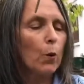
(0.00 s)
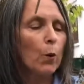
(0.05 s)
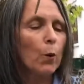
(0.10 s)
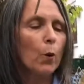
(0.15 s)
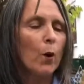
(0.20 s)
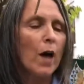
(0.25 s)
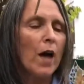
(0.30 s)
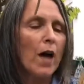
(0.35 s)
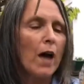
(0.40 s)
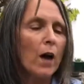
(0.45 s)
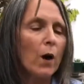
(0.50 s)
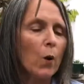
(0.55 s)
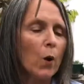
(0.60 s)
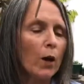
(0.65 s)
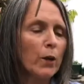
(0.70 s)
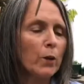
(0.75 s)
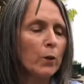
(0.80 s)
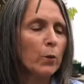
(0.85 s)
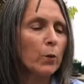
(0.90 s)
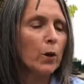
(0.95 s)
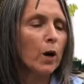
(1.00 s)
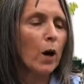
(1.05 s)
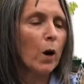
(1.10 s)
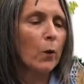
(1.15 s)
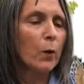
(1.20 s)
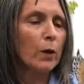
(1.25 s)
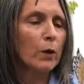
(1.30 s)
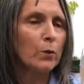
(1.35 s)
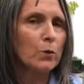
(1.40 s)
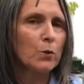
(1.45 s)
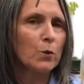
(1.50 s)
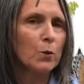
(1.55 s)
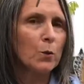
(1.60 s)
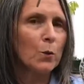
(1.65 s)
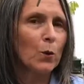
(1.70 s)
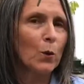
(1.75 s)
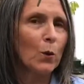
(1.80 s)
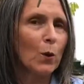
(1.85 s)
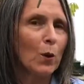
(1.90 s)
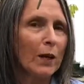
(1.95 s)
Where are you going
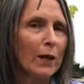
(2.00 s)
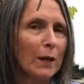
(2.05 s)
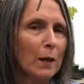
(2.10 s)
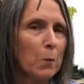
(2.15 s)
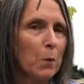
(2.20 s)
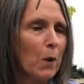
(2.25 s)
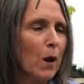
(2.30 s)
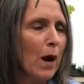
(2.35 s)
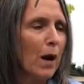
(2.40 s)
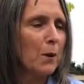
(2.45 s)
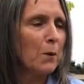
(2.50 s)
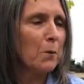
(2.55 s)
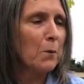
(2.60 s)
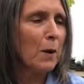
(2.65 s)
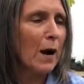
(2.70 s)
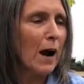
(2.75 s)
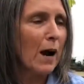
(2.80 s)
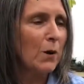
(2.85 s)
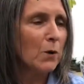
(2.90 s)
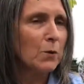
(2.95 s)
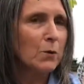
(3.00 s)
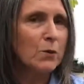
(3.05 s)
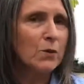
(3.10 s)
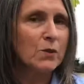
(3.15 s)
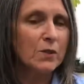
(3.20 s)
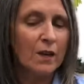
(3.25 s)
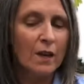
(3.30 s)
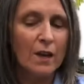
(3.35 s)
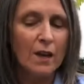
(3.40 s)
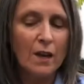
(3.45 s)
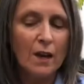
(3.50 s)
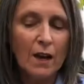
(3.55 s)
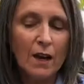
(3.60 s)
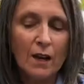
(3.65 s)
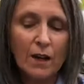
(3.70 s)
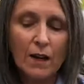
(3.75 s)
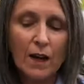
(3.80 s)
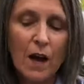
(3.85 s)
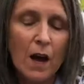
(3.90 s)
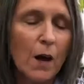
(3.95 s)
to, little brown mouse?
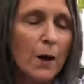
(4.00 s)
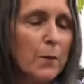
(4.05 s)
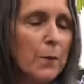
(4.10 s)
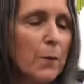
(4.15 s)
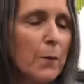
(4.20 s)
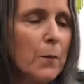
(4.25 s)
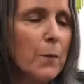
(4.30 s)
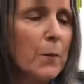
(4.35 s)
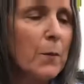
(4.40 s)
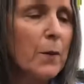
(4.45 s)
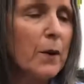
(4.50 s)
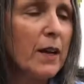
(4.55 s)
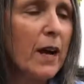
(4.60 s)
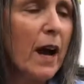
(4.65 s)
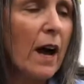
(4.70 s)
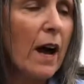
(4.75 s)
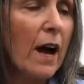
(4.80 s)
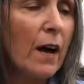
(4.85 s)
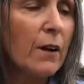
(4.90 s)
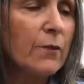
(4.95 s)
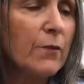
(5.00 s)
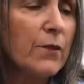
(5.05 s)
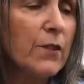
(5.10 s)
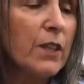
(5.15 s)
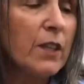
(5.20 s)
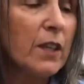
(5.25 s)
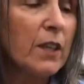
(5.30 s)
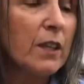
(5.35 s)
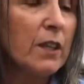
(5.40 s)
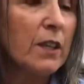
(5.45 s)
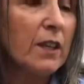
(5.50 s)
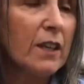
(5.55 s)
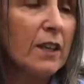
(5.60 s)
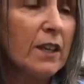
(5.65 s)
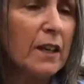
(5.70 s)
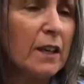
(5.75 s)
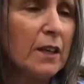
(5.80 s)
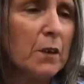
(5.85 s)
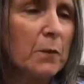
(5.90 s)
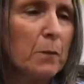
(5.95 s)
Come and have
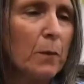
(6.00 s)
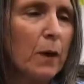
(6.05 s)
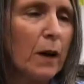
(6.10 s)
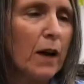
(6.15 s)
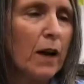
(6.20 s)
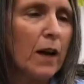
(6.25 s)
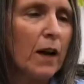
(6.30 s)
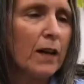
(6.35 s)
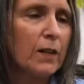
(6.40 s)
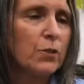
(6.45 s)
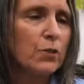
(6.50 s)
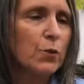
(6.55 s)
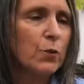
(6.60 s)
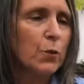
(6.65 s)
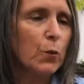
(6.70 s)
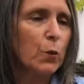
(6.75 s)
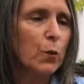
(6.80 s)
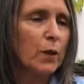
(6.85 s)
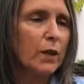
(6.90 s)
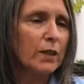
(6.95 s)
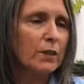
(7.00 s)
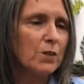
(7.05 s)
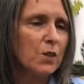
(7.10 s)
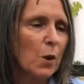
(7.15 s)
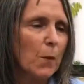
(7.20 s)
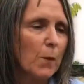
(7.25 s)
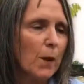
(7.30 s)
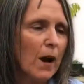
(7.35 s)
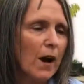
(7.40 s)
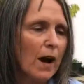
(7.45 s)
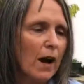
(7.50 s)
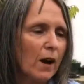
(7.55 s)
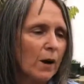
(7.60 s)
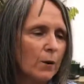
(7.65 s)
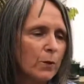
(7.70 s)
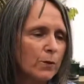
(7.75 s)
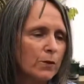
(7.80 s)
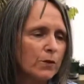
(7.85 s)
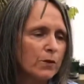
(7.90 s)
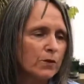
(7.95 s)
tea in my treetop
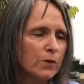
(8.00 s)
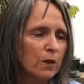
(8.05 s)
house.